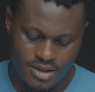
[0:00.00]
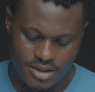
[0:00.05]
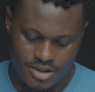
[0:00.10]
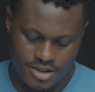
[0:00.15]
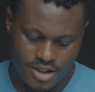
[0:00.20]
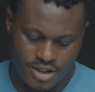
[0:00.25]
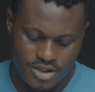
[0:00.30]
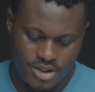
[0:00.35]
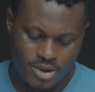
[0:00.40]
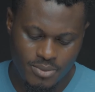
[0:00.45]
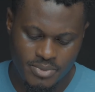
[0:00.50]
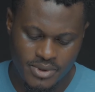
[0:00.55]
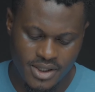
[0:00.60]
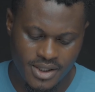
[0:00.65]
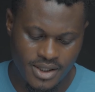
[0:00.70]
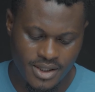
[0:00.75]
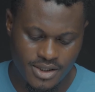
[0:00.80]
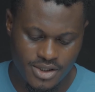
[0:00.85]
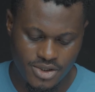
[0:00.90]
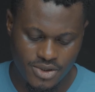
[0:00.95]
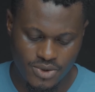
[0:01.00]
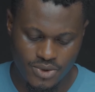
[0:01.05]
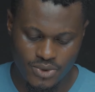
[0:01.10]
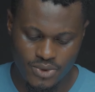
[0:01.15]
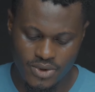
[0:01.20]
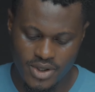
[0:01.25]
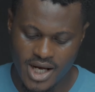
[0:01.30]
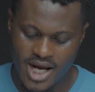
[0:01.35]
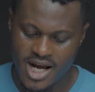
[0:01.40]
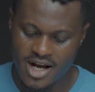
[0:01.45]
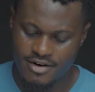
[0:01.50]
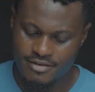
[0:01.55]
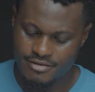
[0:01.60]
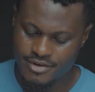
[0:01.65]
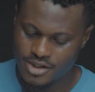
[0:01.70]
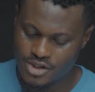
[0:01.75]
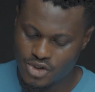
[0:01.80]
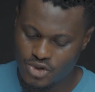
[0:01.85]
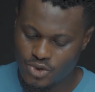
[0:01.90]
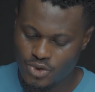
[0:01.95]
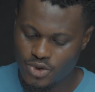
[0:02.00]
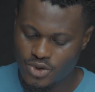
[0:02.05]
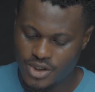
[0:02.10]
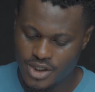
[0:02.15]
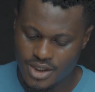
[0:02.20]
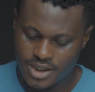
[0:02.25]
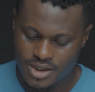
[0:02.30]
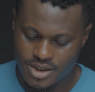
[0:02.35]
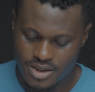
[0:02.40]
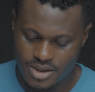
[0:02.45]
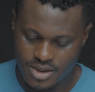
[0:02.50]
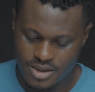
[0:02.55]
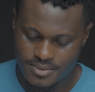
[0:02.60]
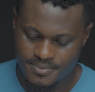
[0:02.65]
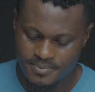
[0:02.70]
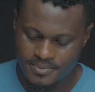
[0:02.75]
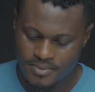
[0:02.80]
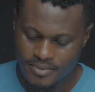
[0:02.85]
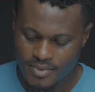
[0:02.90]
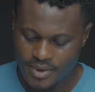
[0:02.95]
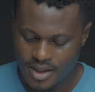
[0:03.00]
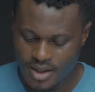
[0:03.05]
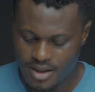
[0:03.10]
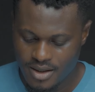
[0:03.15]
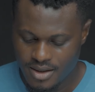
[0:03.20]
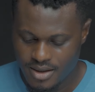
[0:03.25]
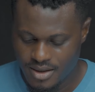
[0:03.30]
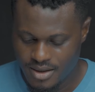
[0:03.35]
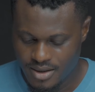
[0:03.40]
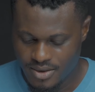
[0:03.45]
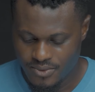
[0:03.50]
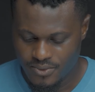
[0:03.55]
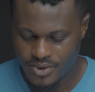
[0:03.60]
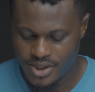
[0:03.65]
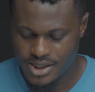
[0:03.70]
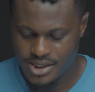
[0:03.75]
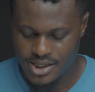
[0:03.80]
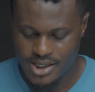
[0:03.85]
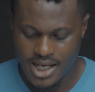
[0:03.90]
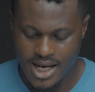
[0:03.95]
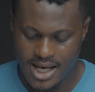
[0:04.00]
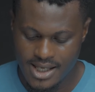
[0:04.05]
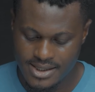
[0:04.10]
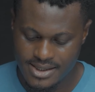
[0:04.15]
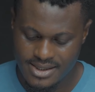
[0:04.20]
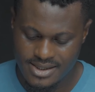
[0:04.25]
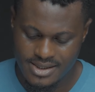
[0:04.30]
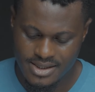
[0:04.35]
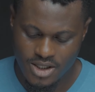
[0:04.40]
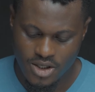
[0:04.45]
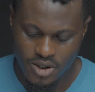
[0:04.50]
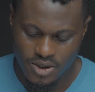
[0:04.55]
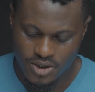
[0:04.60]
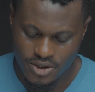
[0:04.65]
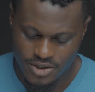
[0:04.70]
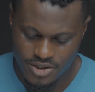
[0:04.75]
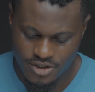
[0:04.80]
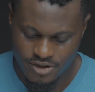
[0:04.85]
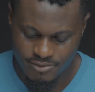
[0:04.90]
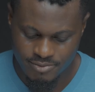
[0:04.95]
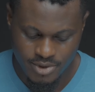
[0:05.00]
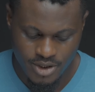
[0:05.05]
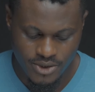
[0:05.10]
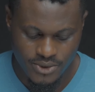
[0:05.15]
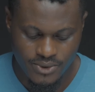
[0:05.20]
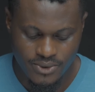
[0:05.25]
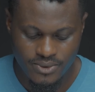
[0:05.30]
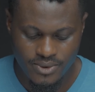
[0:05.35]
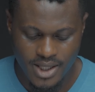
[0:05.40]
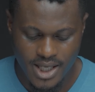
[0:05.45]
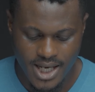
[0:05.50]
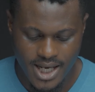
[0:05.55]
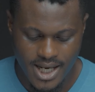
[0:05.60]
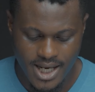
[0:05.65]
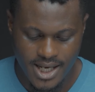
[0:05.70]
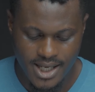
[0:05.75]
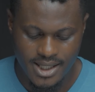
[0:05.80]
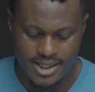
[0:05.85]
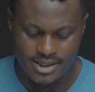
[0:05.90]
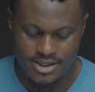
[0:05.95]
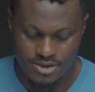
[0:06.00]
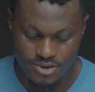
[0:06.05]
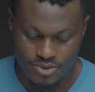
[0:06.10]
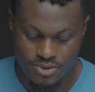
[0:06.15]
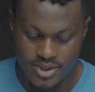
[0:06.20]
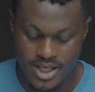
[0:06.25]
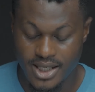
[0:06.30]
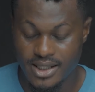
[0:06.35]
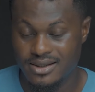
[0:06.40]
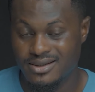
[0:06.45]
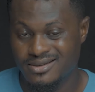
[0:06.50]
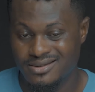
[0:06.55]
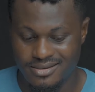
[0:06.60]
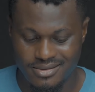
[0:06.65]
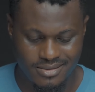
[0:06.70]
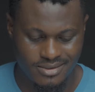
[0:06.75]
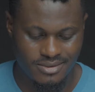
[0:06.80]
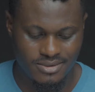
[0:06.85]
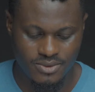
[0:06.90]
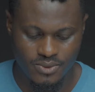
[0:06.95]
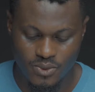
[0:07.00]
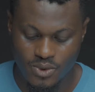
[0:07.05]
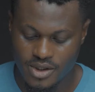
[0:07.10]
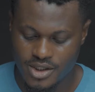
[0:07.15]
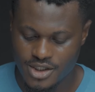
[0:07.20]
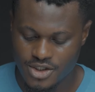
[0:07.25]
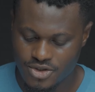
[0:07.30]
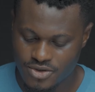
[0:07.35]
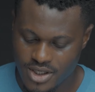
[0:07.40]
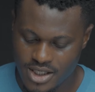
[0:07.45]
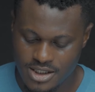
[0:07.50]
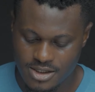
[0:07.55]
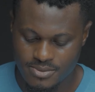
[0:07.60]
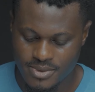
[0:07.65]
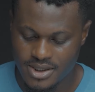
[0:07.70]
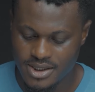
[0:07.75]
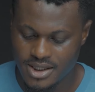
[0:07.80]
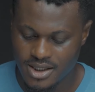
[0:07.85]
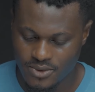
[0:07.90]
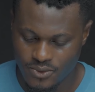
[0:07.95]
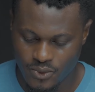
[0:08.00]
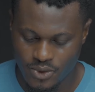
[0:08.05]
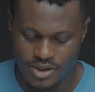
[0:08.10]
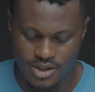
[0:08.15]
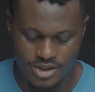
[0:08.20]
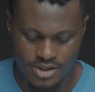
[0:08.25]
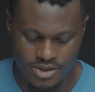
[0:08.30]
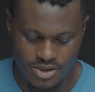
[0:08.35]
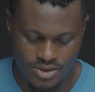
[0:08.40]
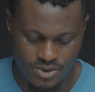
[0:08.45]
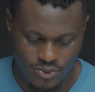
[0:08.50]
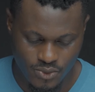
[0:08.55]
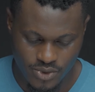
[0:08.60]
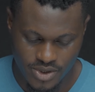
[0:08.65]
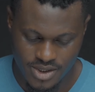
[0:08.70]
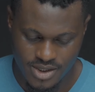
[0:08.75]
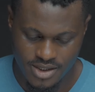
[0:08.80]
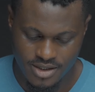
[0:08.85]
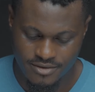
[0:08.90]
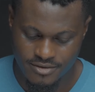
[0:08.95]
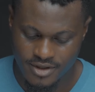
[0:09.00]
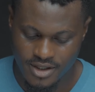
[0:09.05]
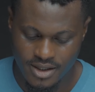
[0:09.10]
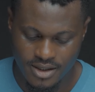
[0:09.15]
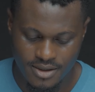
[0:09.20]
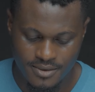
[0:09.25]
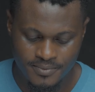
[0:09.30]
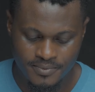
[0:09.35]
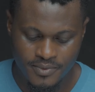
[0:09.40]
just opening it, you have the two units which has colors of blue and red. One is transmitter and one is receiver,